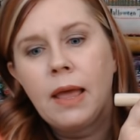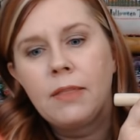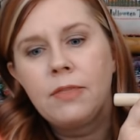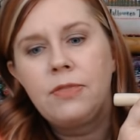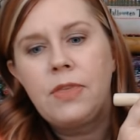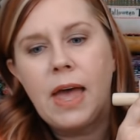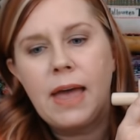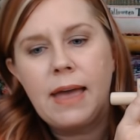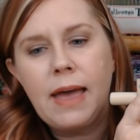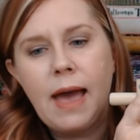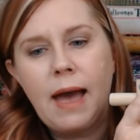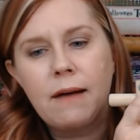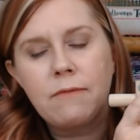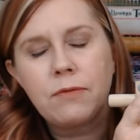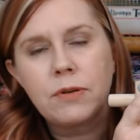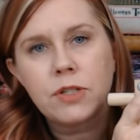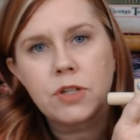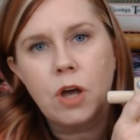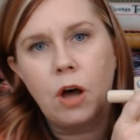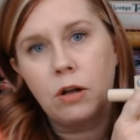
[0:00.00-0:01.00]
they have
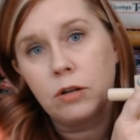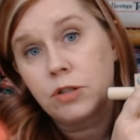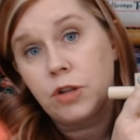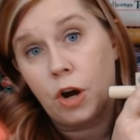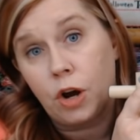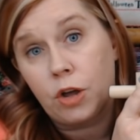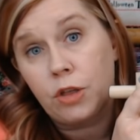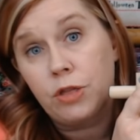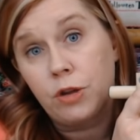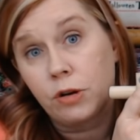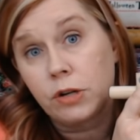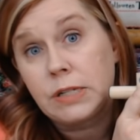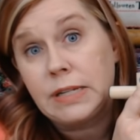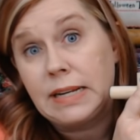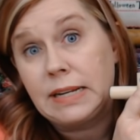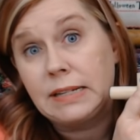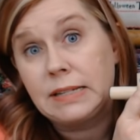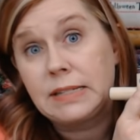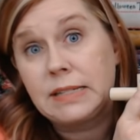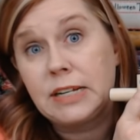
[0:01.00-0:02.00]
what's called dark
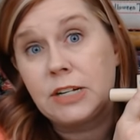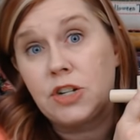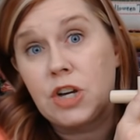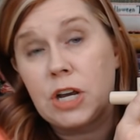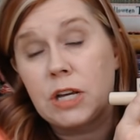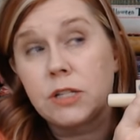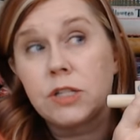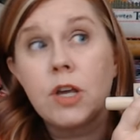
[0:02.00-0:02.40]
thirteen stitching.